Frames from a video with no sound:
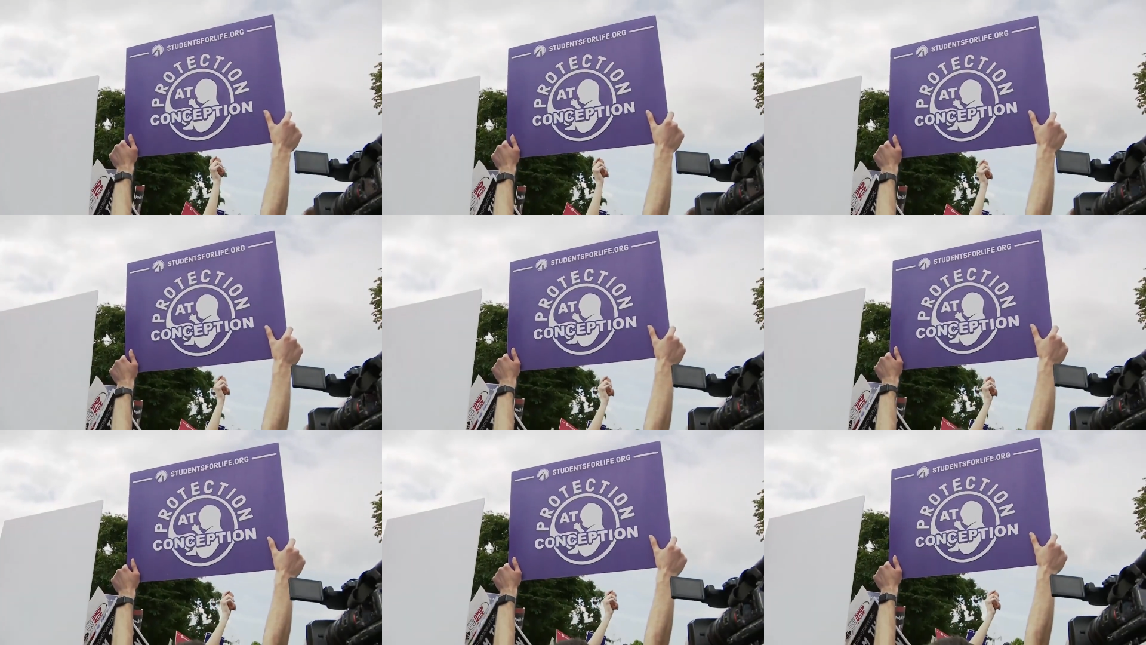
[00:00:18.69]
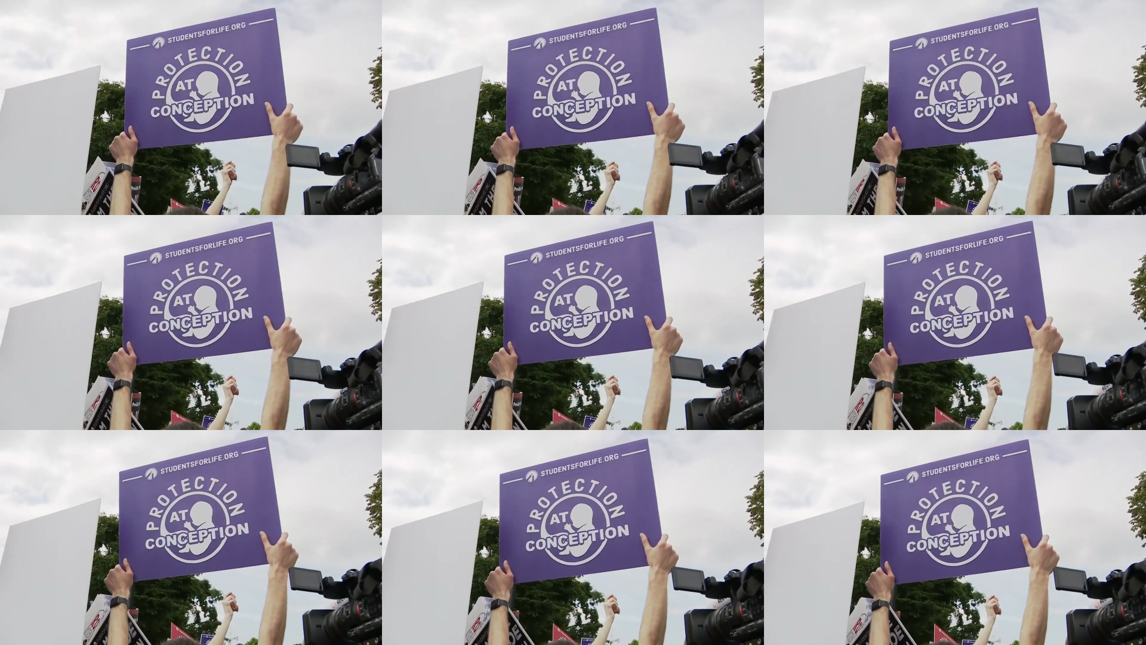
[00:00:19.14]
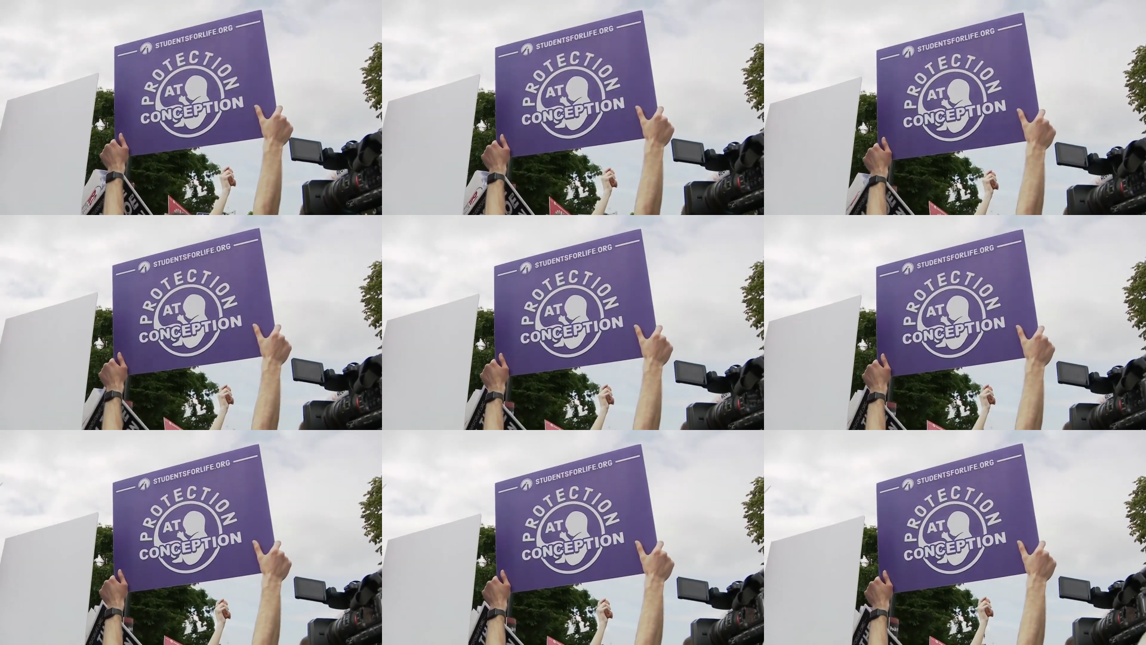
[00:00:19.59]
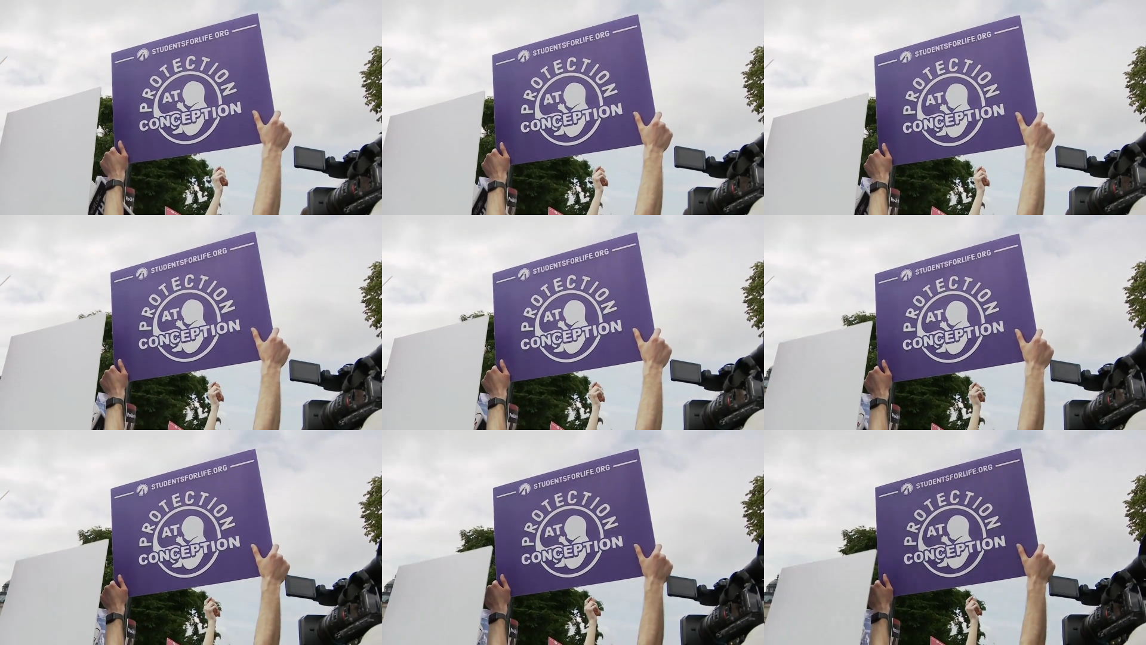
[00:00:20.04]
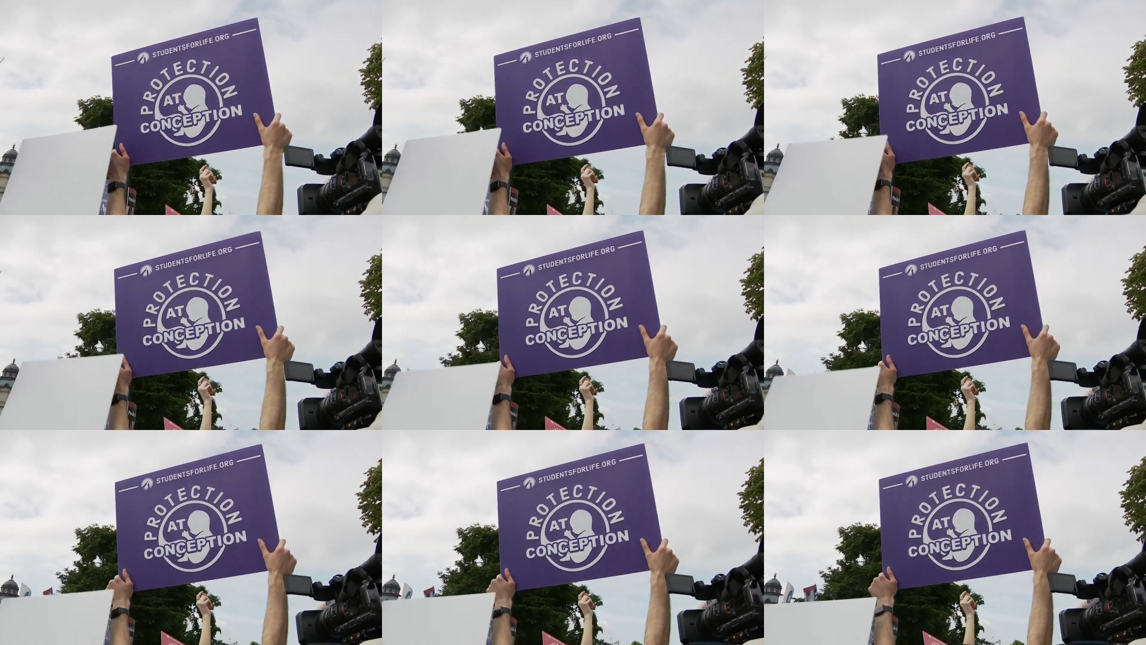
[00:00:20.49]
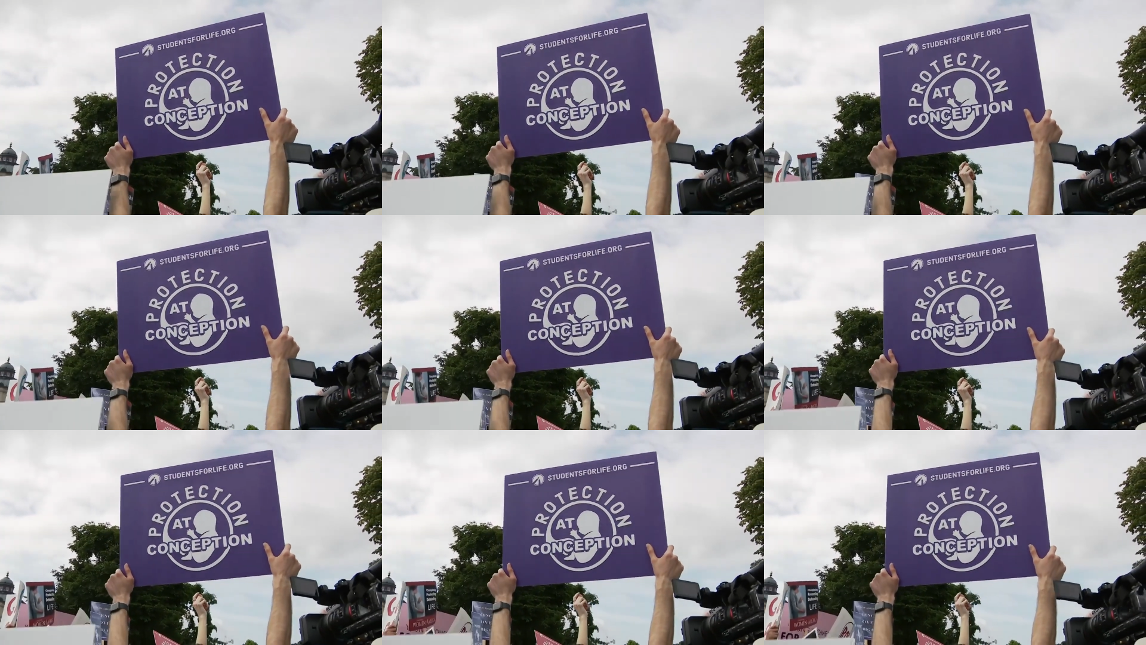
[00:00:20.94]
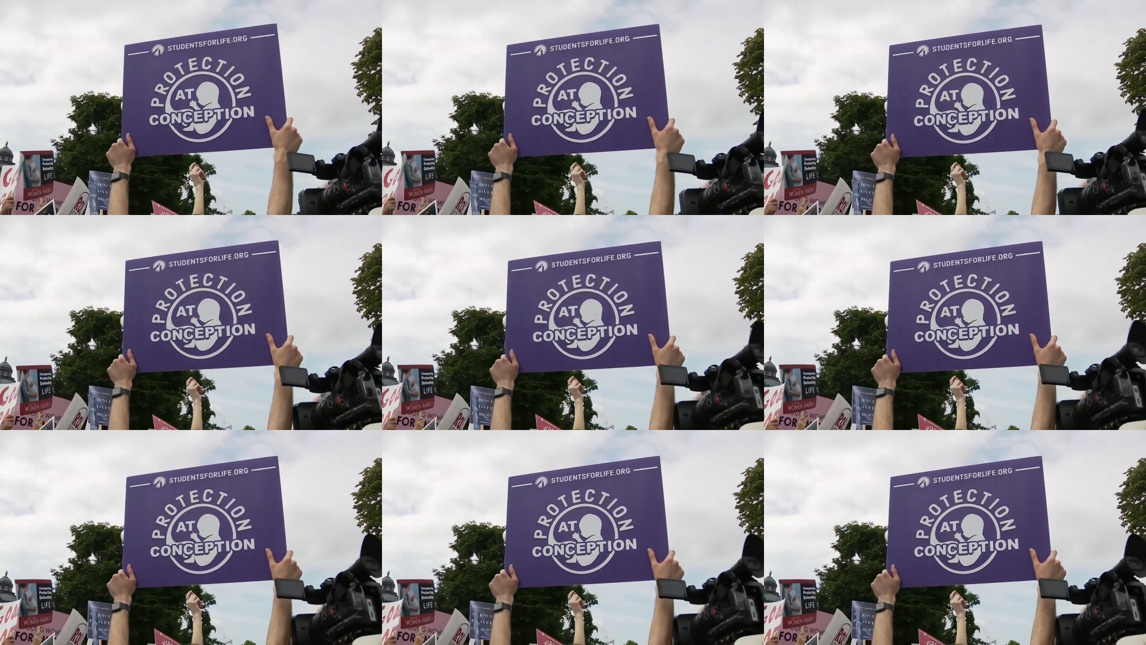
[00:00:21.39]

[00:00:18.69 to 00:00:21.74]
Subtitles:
(no speaker visible)